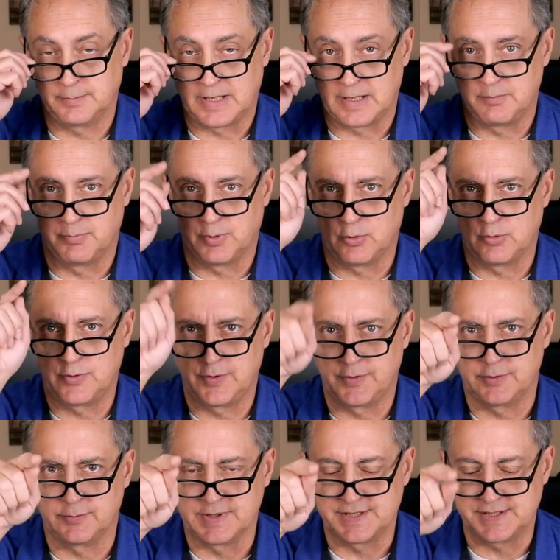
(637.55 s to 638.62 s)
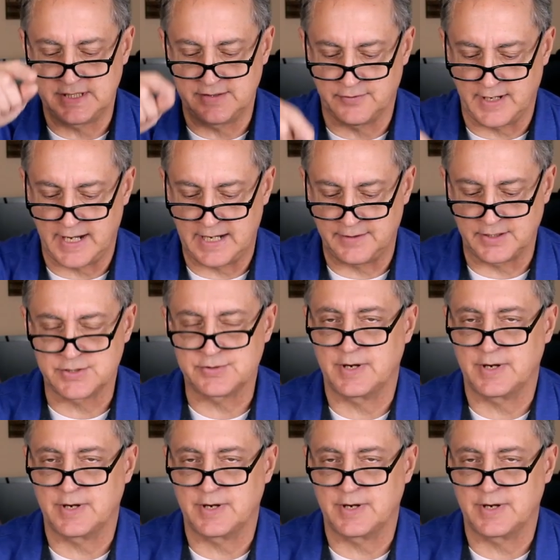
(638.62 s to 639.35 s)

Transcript: on both the receiver and the